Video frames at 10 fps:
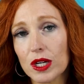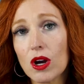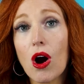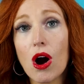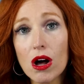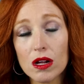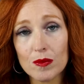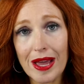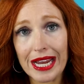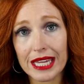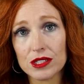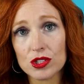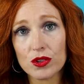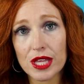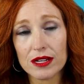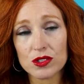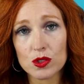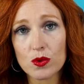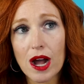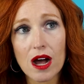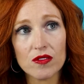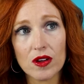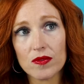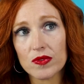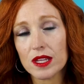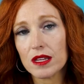recall back in 2012,